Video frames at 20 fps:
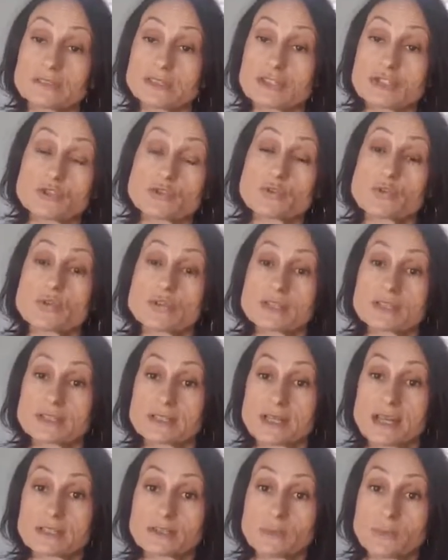destroy the
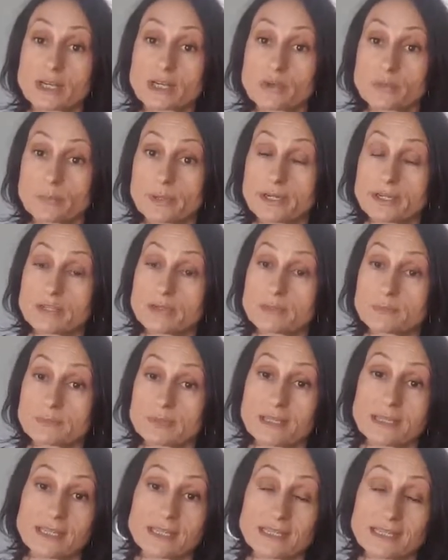gut microbiome
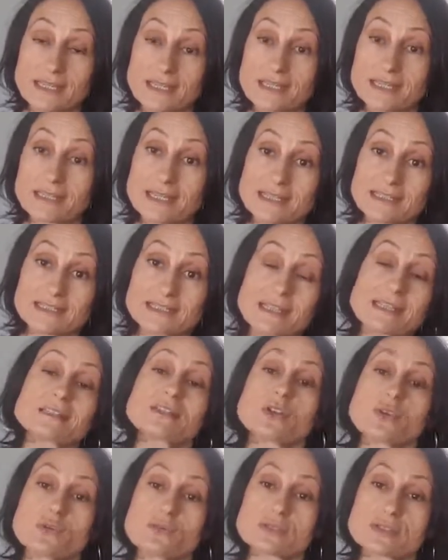and
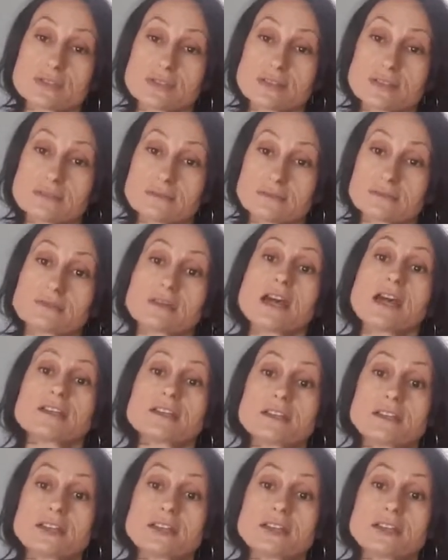then cause the other